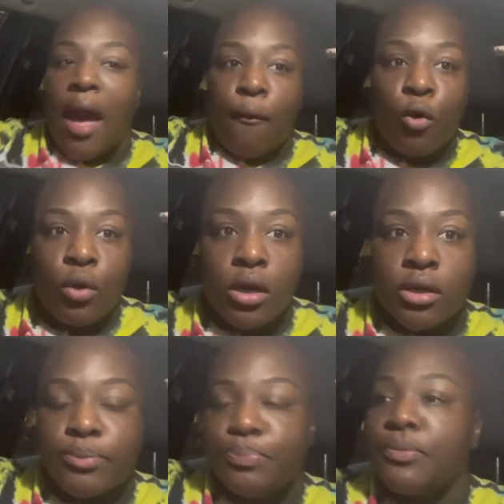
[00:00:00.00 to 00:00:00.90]
I woke
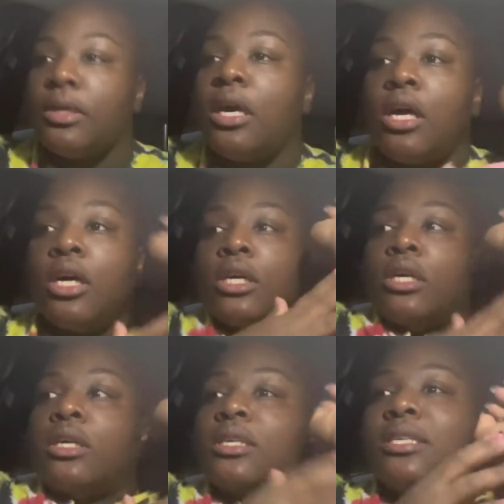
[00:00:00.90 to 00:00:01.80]
up.
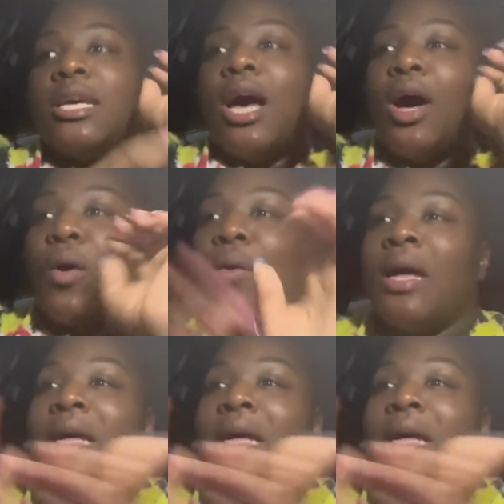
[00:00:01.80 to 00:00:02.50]
So,